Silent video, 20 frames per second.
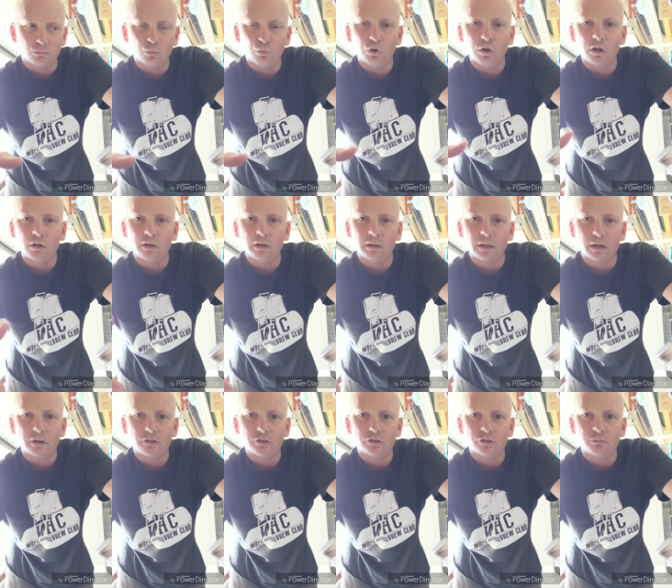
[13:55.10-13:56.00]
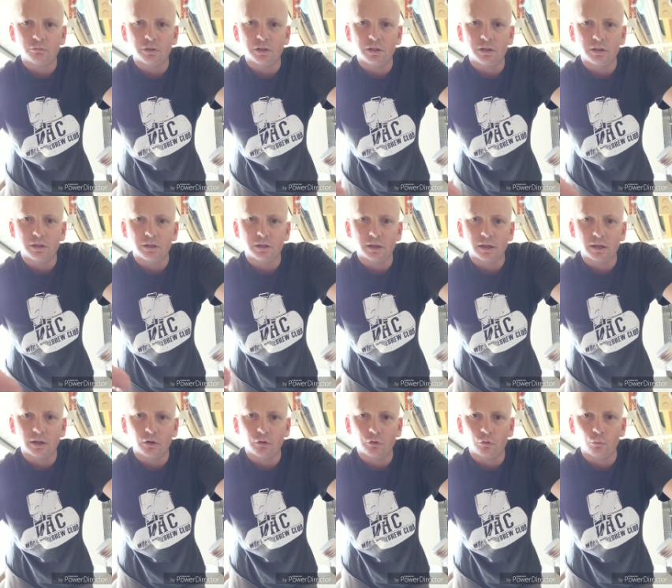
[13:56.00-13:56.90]
Really, they should be
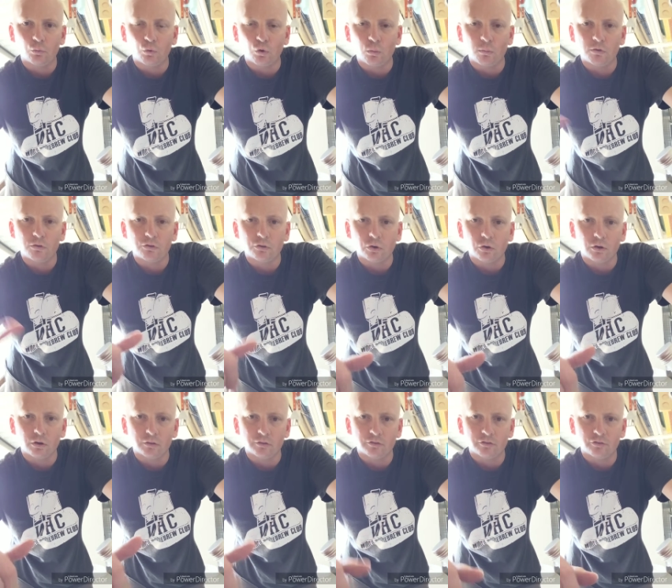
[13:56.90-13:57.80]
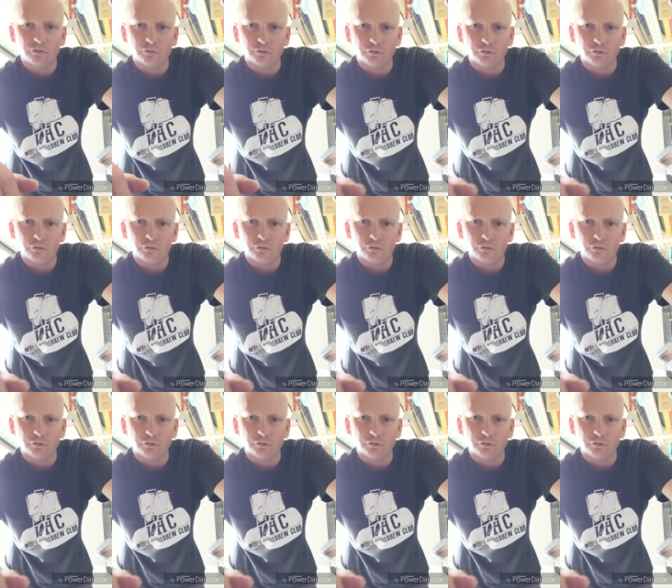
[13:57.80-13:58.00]
on the warmer side of